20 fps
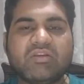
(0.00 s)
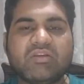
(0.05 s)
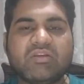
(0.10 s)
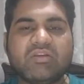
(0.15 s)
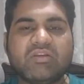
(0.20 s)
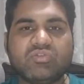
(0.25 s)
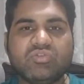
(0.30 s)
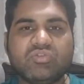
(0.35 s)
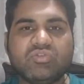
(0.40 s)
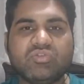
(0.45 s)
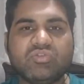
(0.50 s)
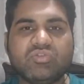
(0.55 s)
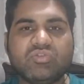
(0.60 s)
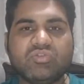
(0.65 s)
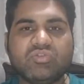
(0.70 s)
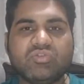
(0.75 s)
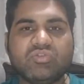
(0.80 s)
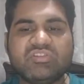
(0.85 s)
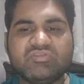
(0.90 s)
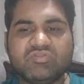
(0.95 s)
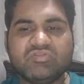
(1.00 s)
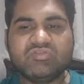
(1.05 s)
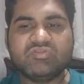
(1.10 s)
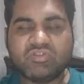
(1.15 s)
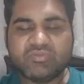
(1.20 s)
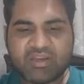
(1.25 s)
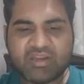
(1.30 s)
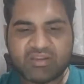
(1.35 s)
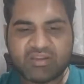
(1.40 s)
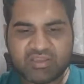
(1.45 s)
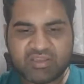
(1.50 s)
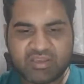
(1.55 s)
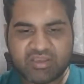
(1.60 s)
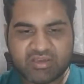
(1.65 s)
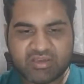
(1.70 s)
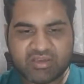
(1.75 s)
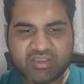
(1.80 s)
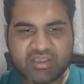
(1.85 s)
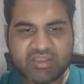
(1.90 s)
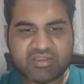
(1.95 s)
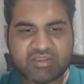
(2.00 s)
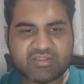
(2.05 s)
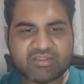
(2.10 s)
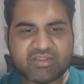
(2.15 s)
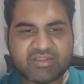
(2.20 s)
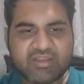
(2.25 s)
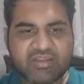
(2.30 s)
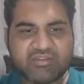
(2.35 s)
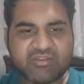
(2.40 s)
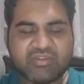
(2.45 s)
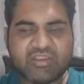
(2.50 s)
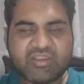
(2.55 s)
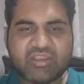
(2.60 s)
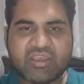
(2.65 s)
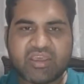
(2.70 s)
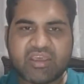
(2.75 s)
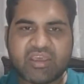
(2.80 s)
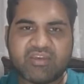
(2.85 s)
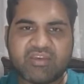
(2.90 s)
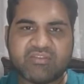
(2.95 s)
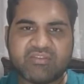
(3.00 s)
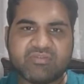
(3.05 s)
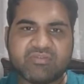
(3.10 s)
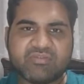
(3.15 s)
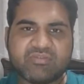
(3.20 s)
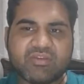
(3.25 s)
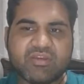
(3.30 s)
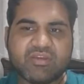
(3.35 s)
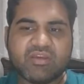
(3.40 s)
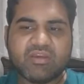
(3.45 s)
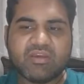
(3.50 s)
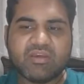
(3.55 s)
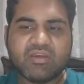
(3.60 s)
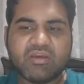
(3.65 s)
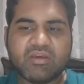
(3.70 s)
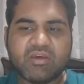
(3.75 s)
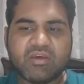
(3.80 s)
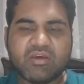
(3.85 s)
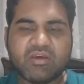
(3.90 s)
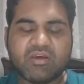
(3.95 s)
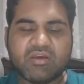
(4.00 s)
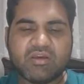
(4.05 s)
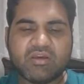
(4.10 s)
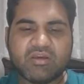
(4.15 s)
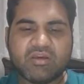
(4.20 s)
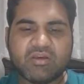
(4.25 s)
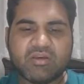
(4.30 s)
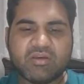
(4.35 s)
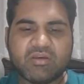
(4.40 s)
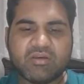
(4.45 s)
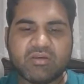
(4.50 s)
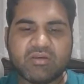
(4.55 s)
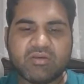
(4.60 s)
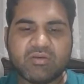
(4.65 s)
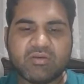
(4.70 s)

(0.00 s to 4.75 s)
So these groups are there, and then we have uh,